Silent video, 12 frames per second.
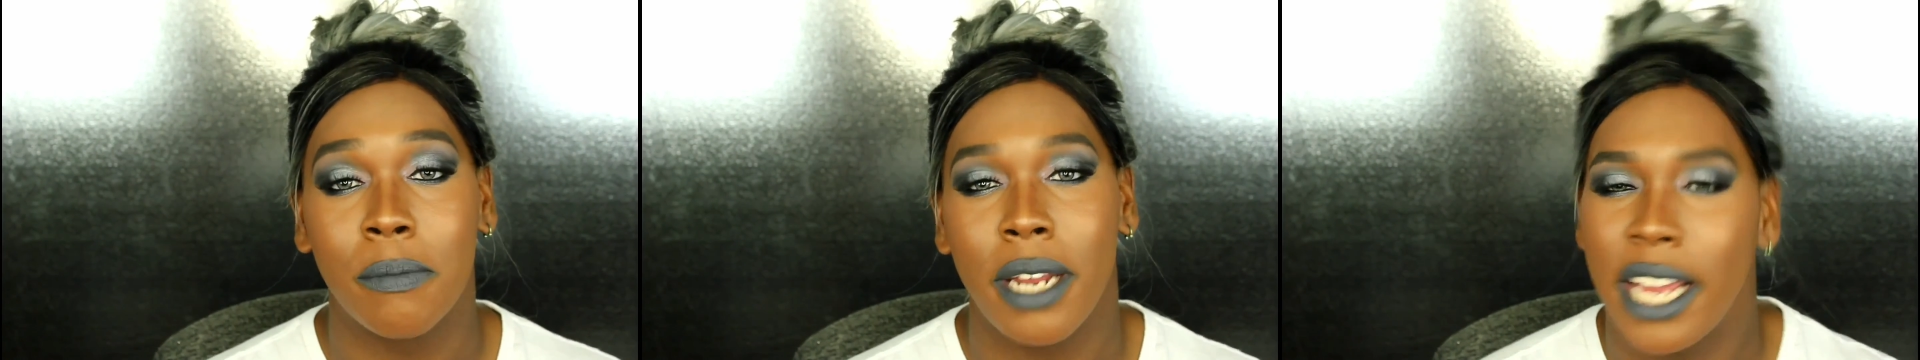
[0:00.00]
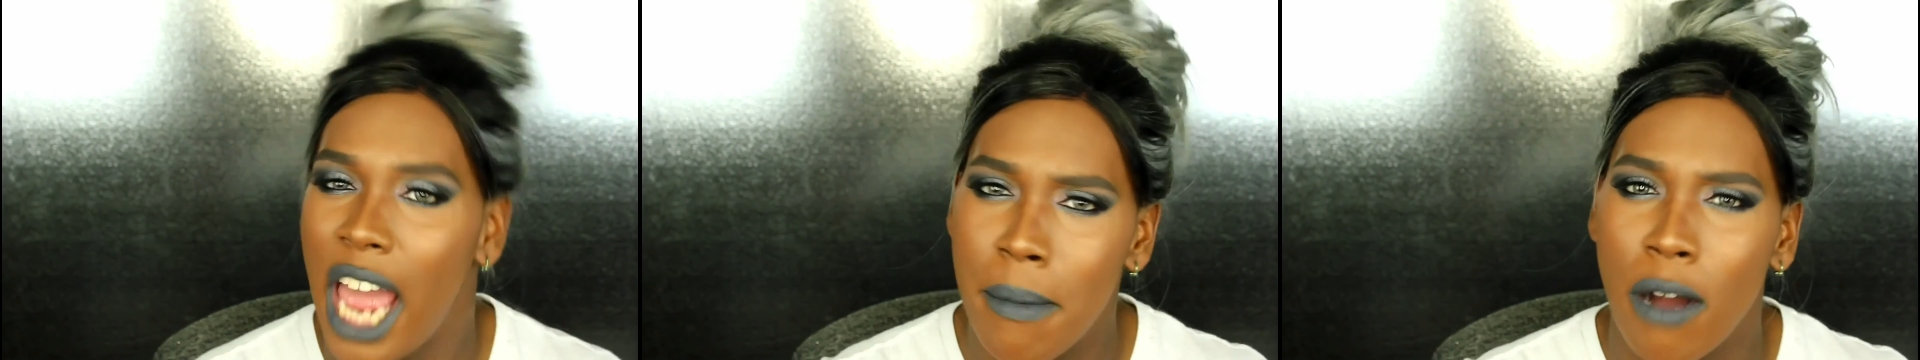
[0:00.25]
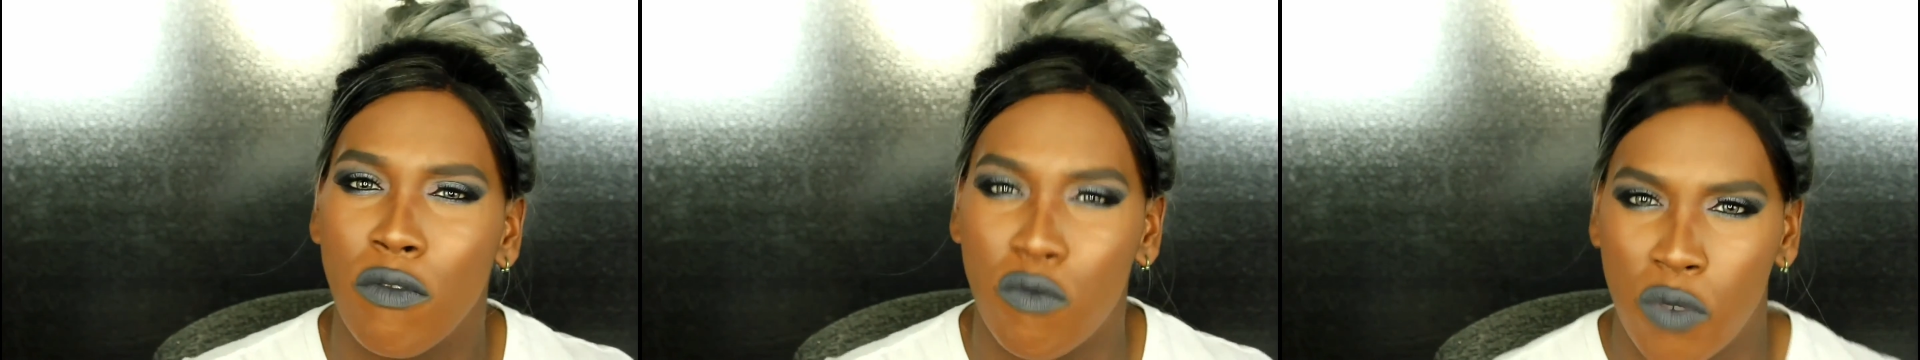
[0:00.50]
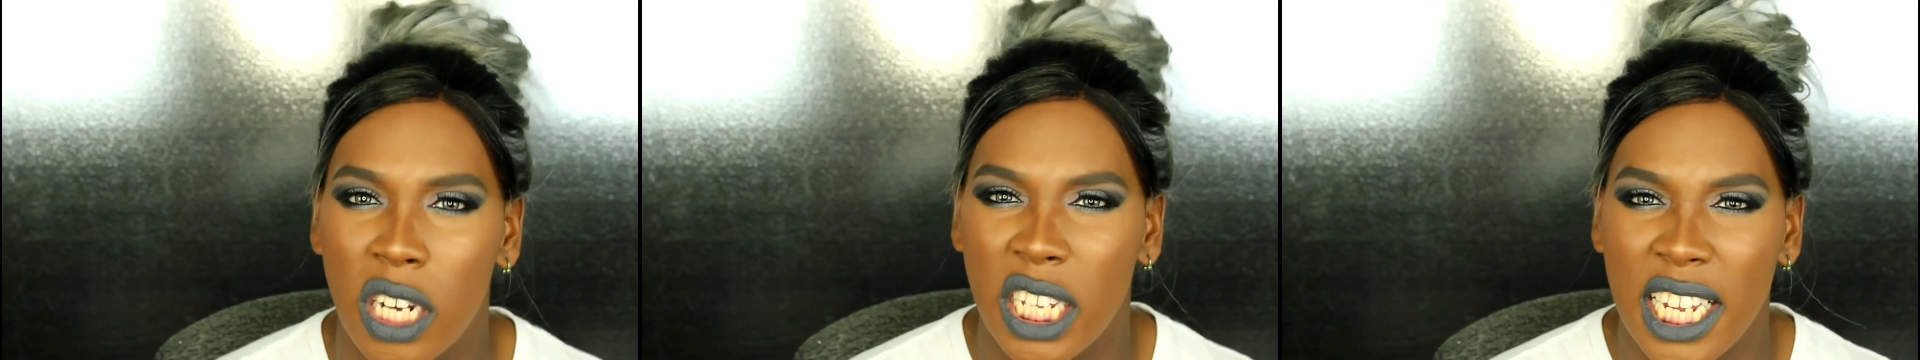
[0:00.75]
but it came out
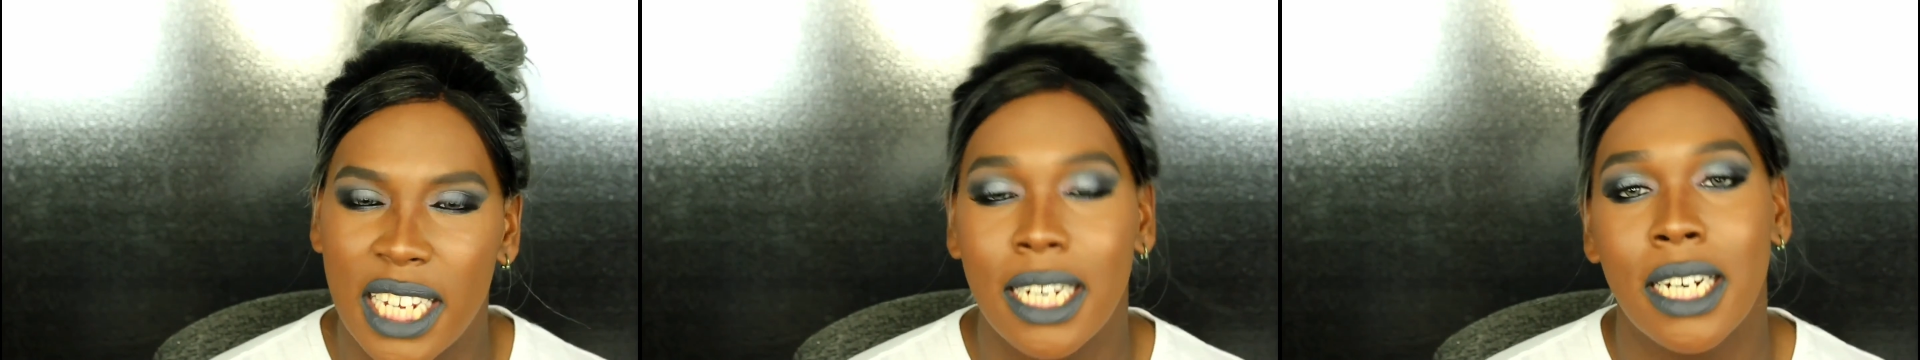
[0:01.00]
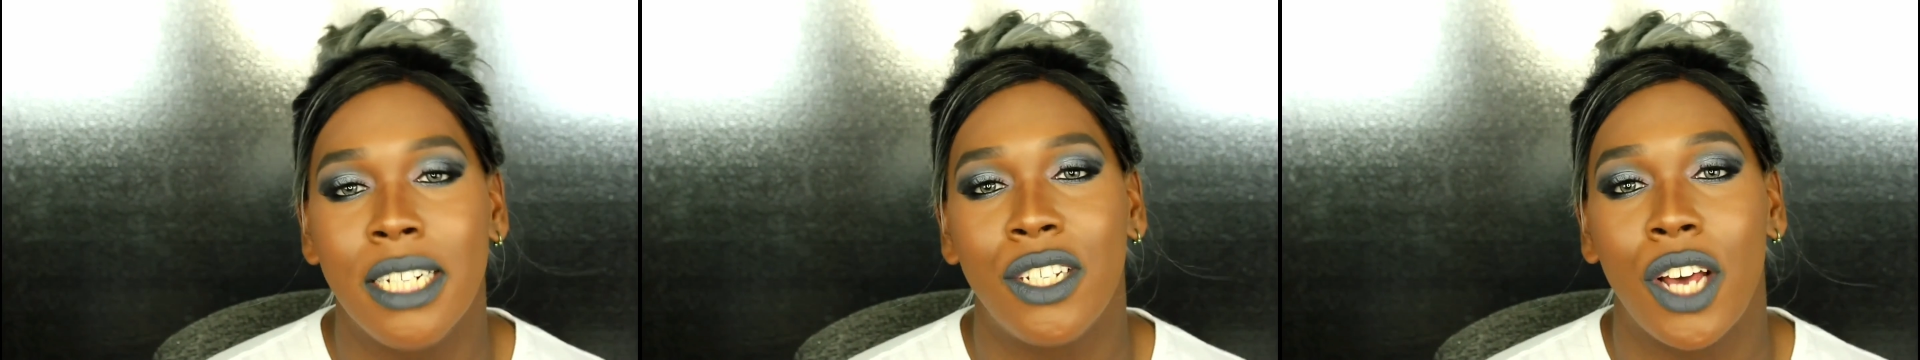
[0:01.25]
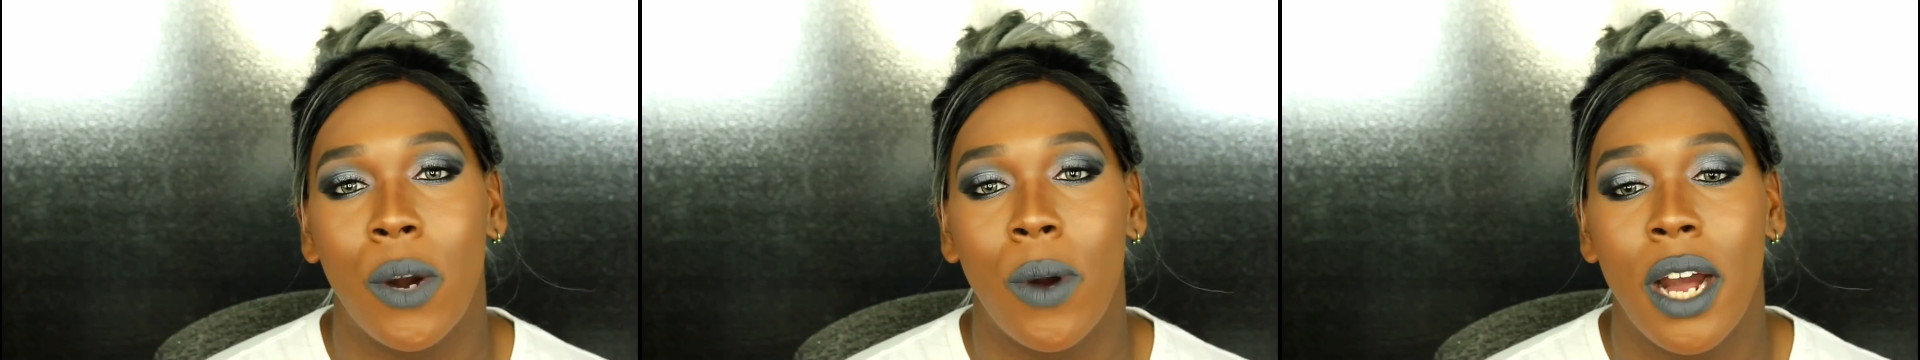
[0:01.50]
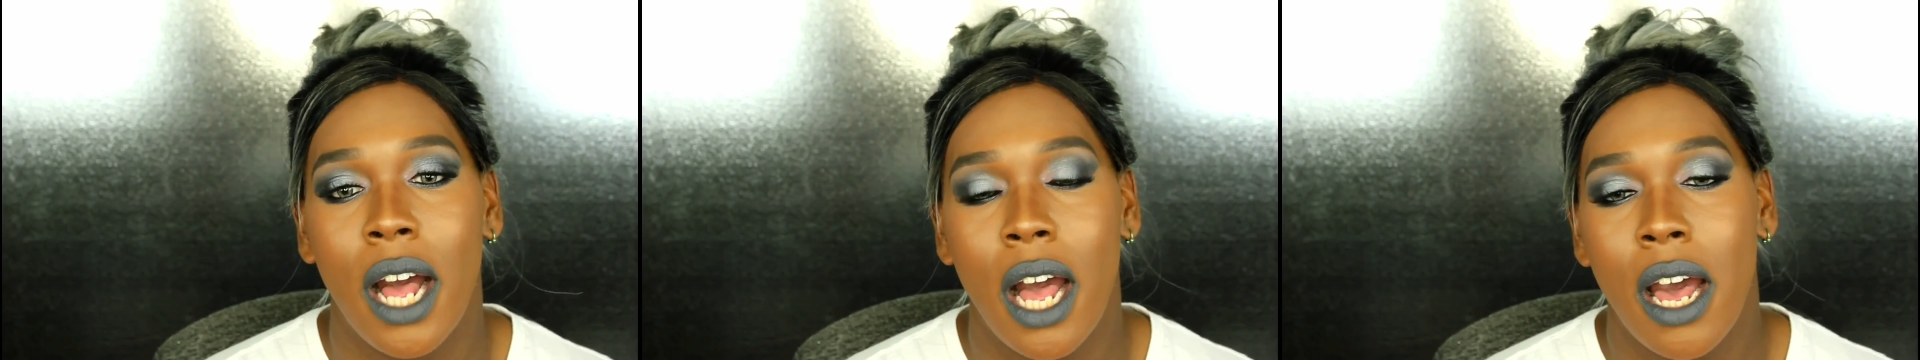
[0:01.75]
really good. So